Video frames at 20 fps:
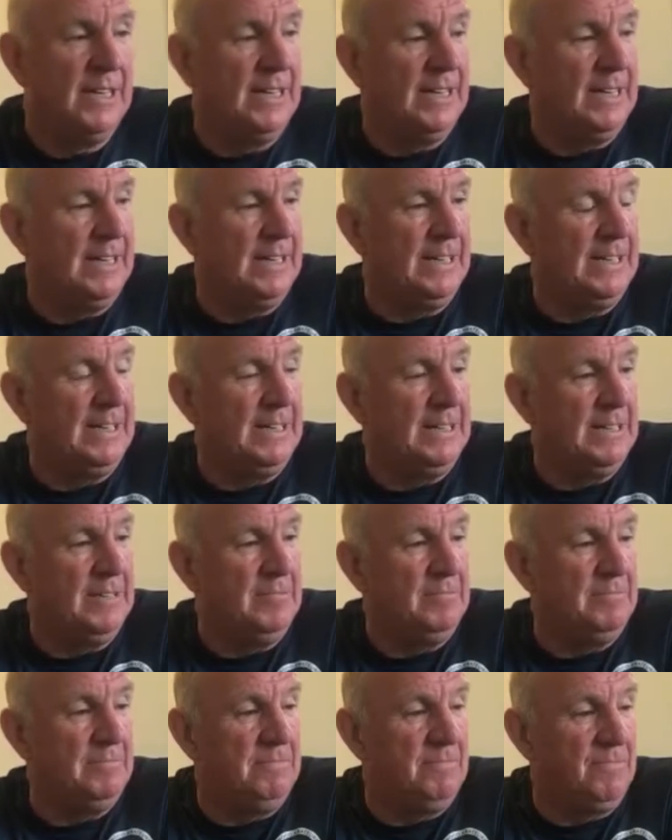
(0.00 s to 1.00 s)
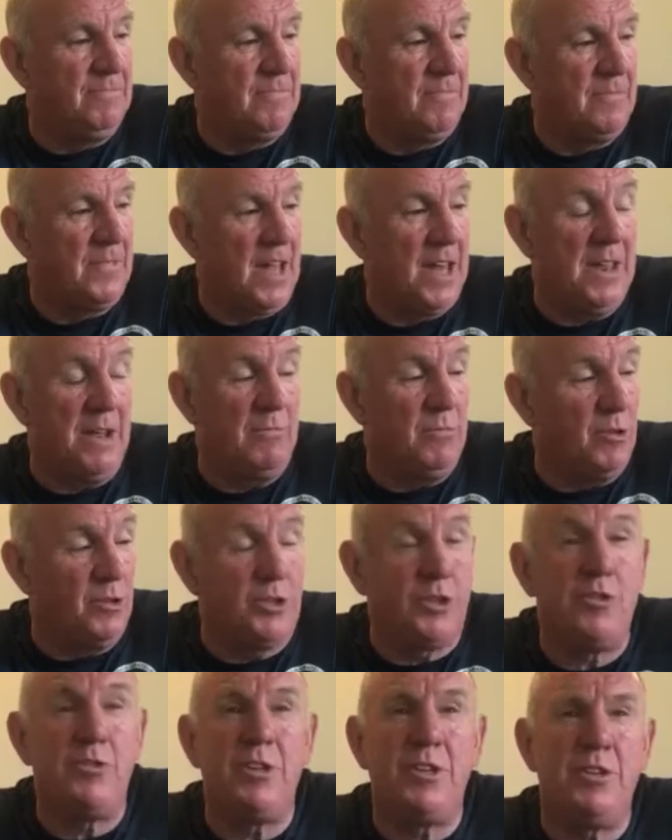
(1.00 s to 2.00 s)
And I'm not
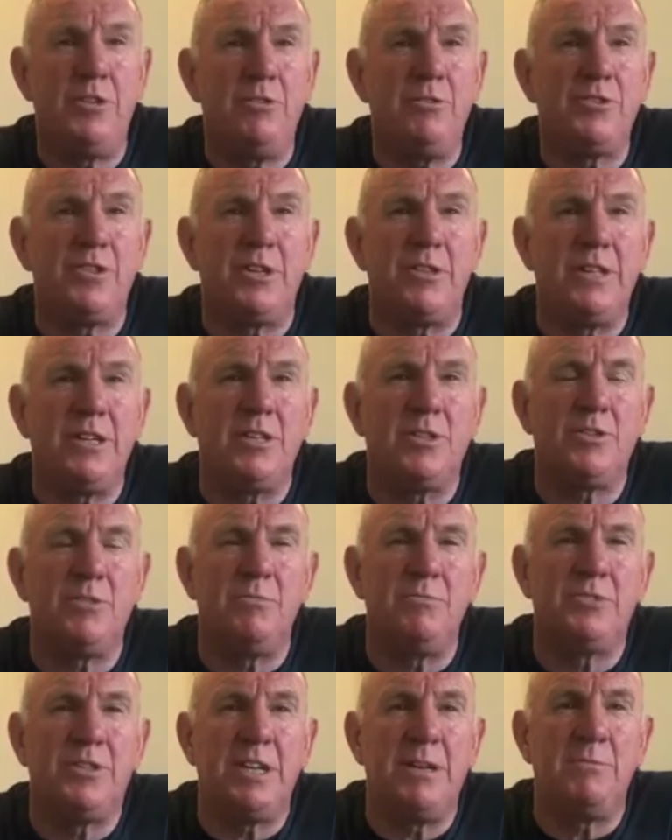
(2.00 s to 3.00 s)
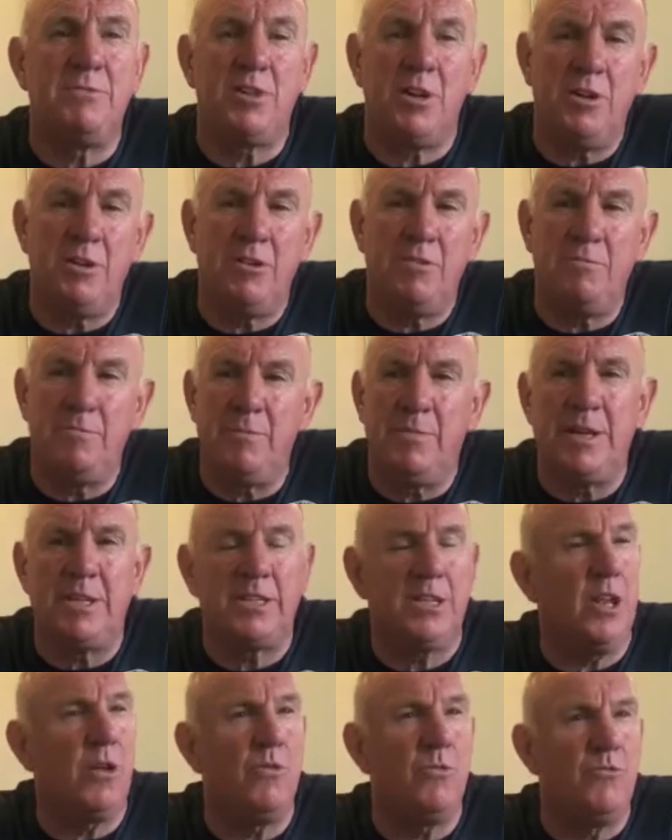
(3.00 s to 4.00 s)
sure it does. I think some teams are
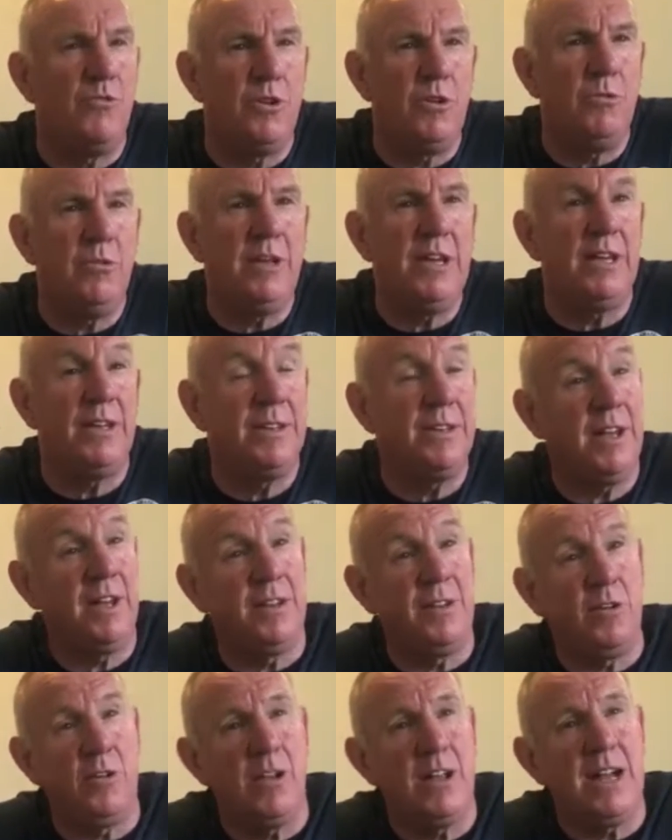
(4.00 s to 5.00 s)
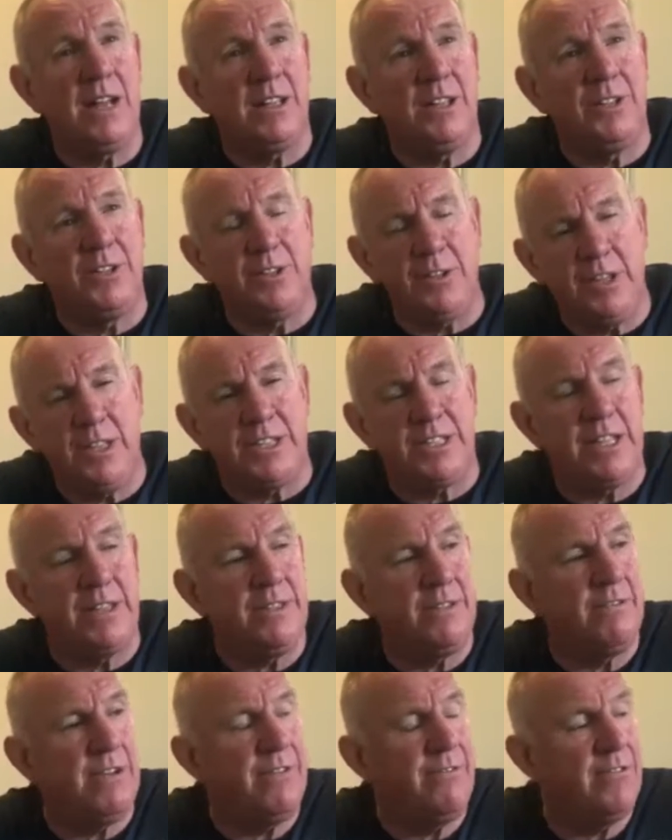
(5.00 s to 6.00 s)
basically unruly and are likely to dissent
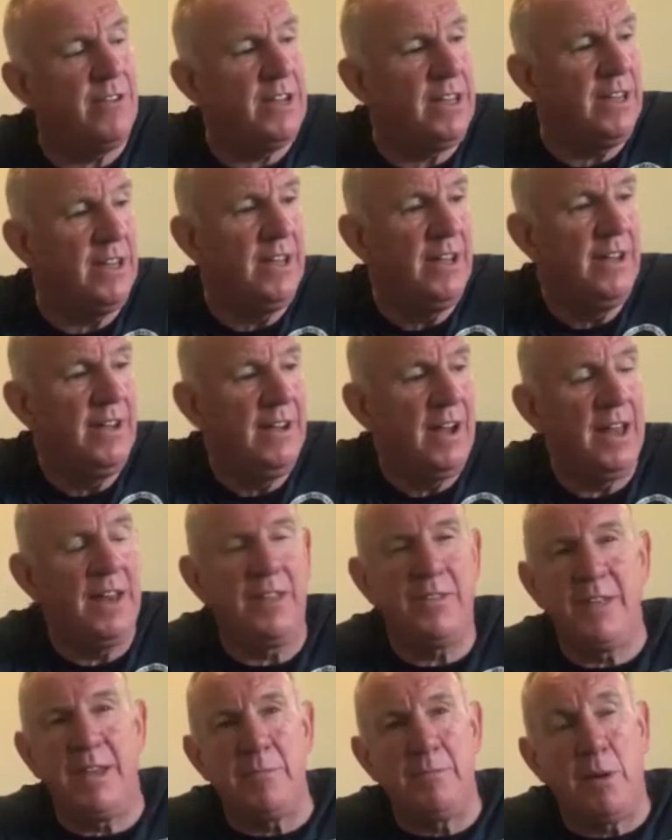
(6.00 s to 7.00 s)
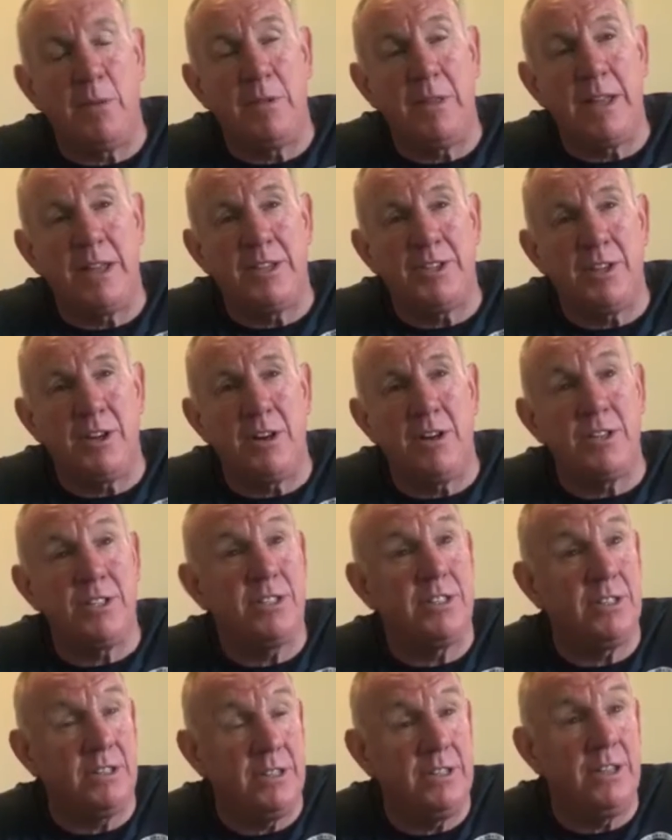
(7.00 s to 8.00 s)
the referee. And I think probably that
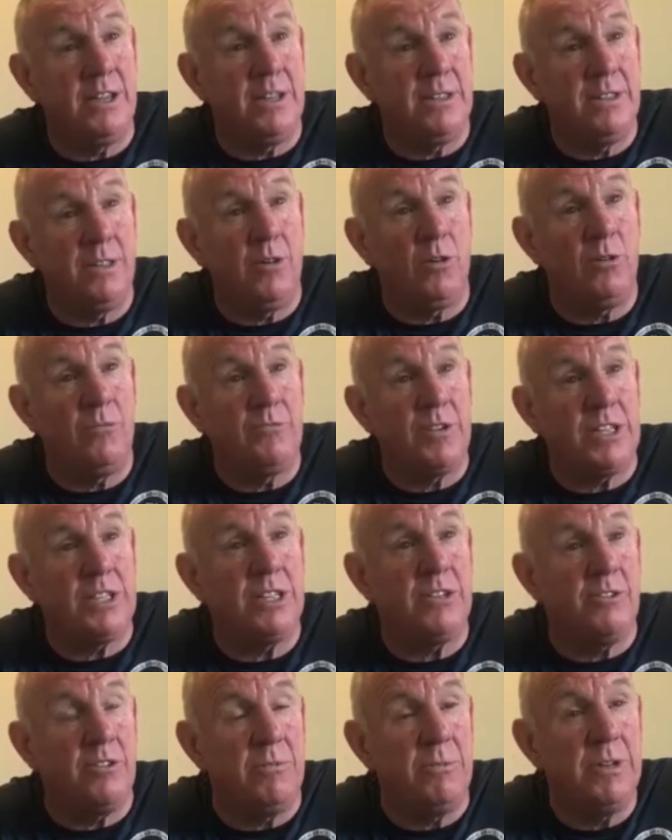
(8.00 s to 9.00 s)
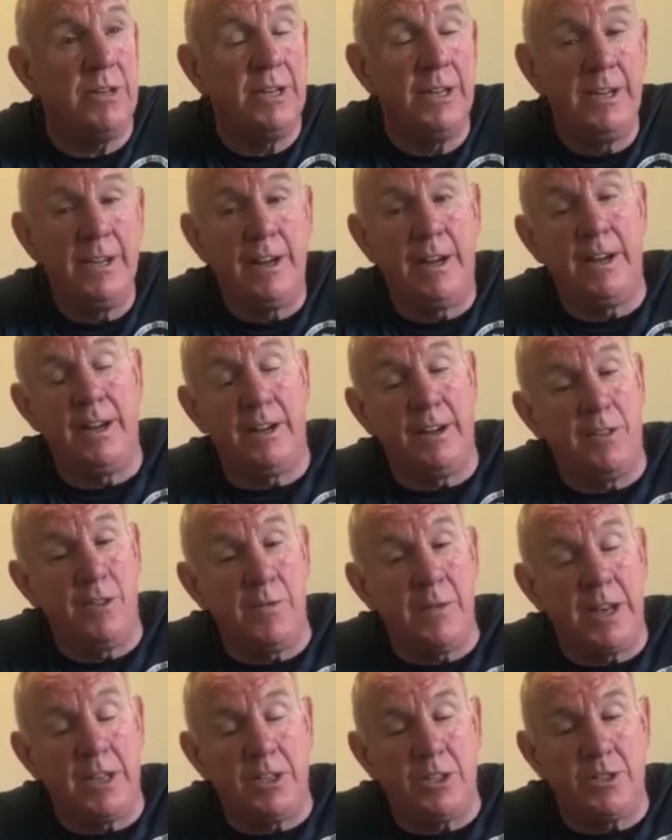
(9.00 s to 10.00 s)
starts in the home dressing room, the
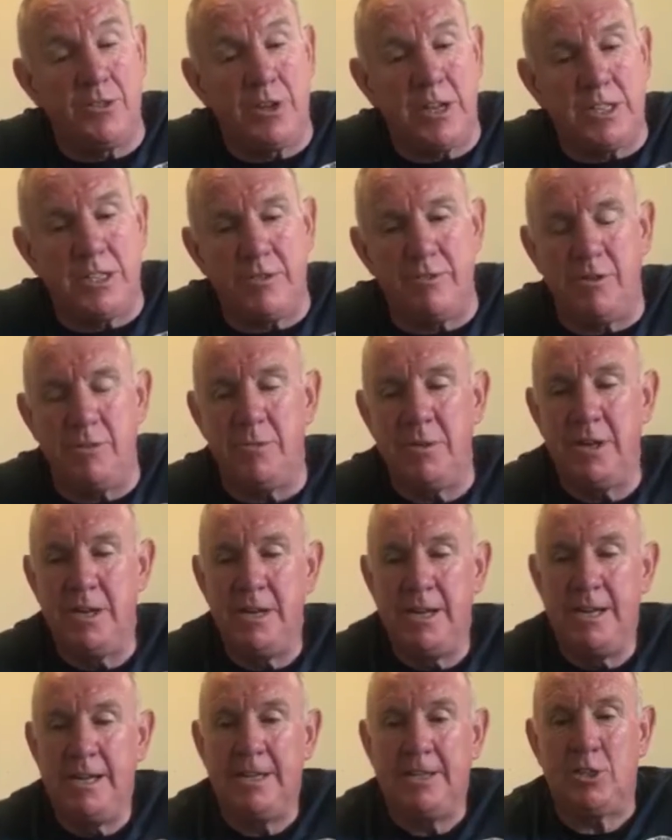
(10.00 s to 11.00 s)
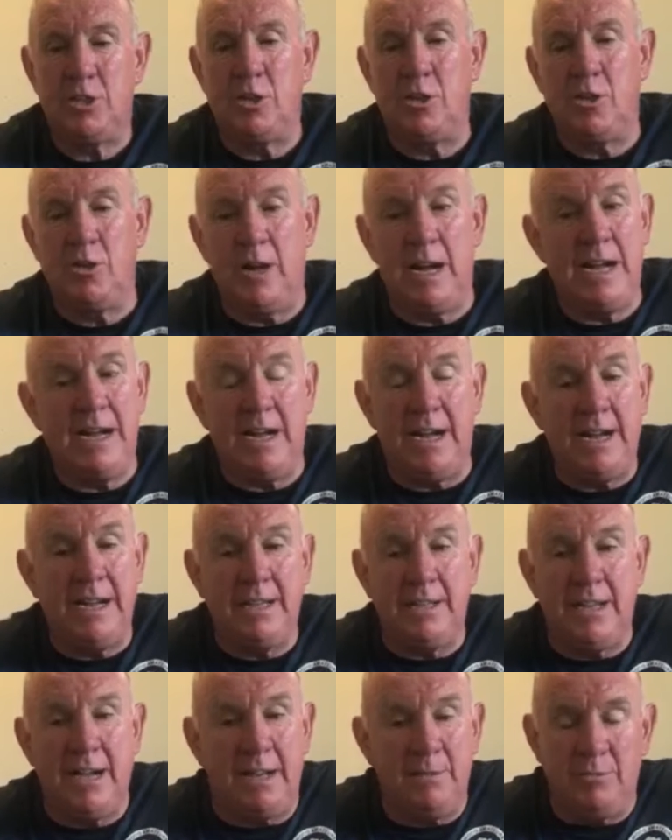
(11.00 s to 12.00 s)
manager's dressing room. So
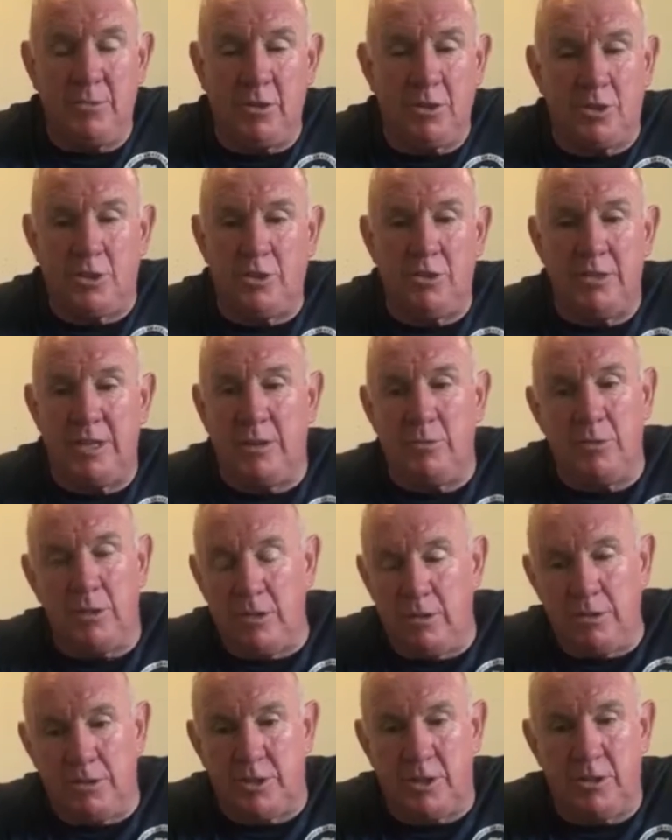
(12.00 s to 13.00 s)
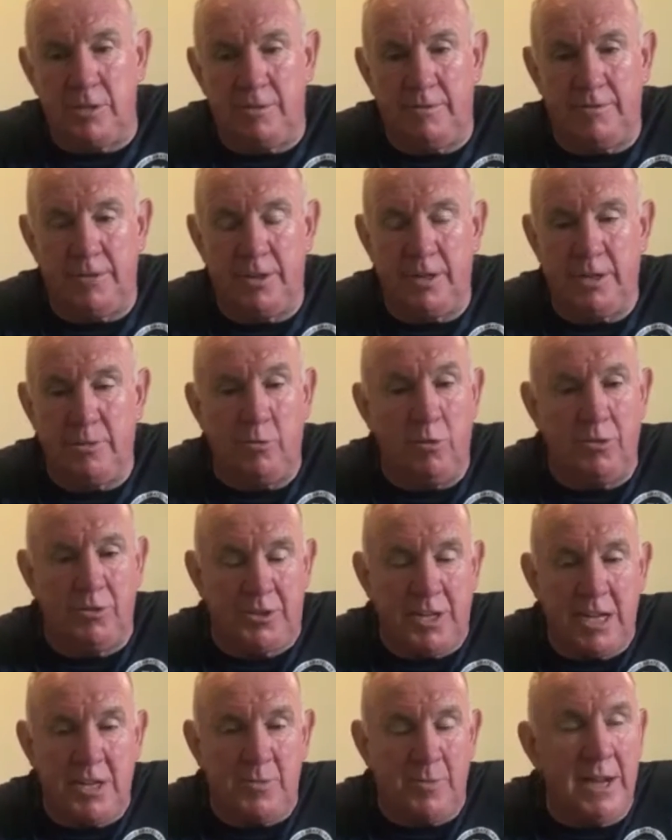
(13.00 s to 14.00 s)
I'm not sure that will won't
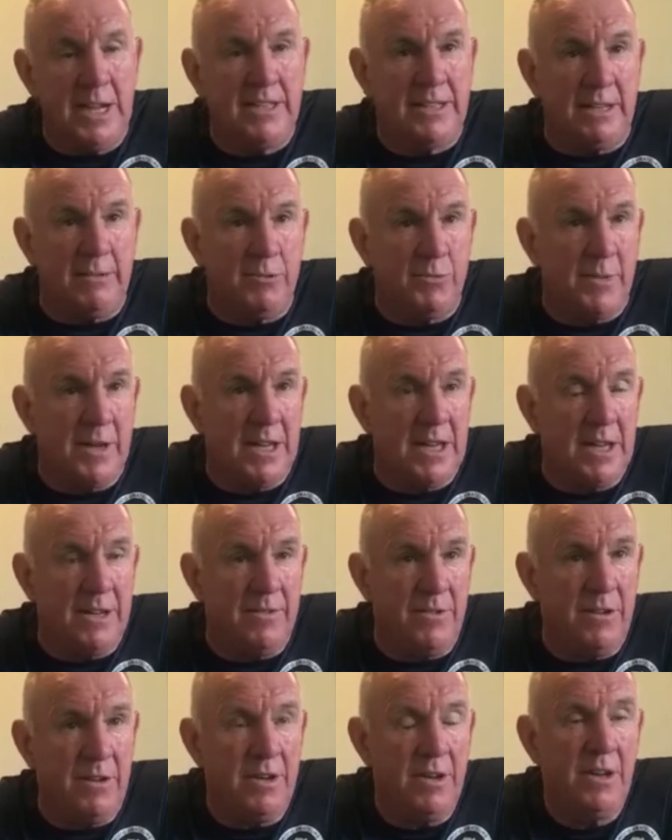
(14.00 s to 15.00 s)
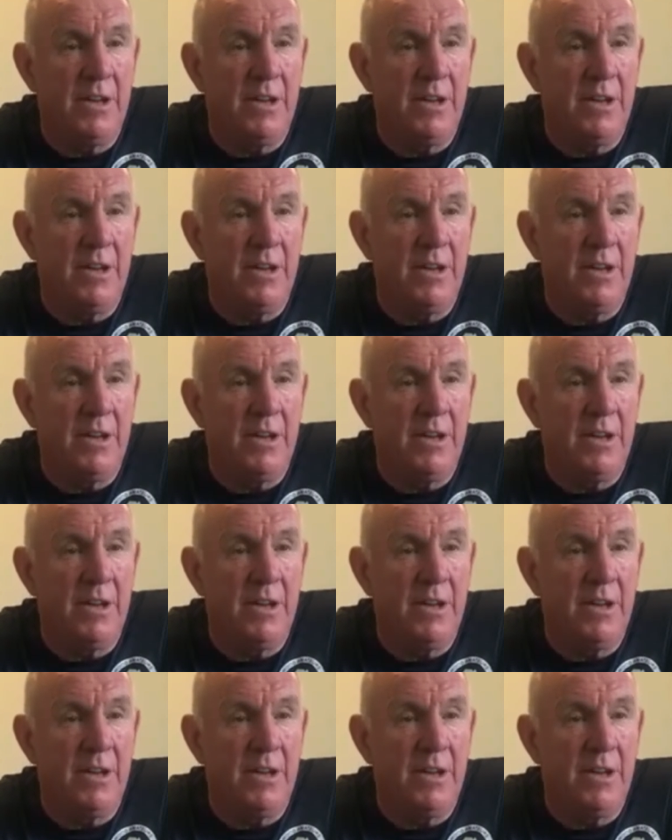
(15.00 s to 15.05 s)
change my team's behaviour.